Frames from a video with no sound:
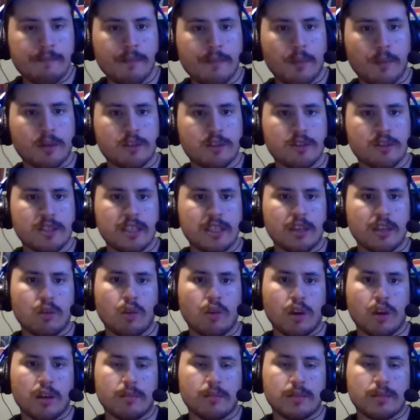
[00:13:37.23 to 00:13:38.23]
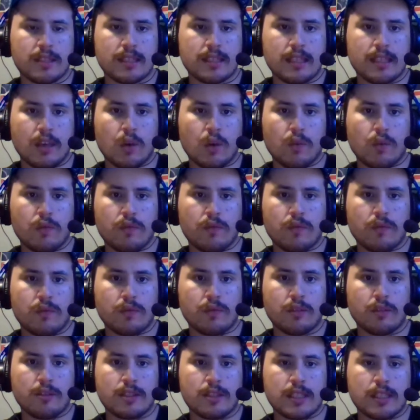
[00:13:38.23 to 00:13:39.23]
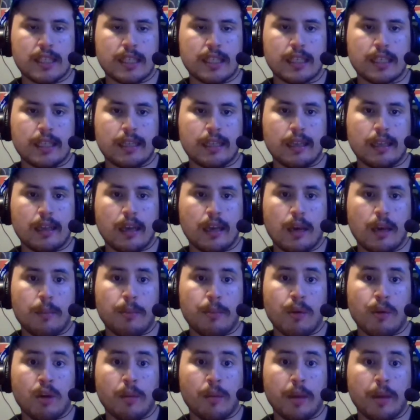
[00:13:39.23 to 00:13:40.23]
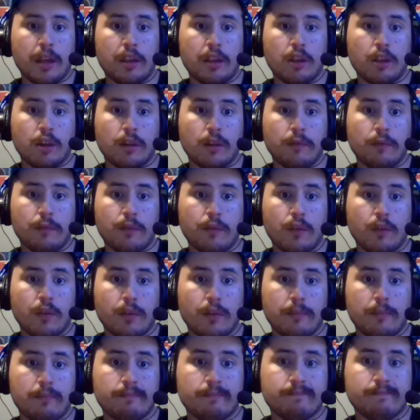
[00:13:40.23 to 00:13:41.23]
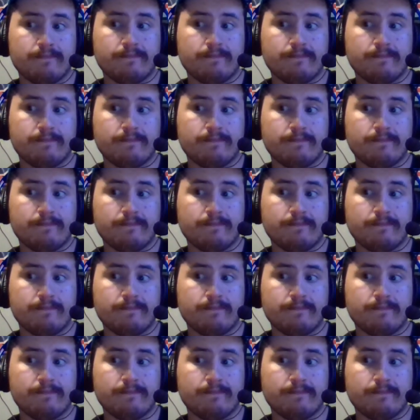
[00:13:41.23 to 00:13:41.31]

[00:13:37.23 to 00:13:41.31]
Once you see Orga himself, you see a Pokemon looking form,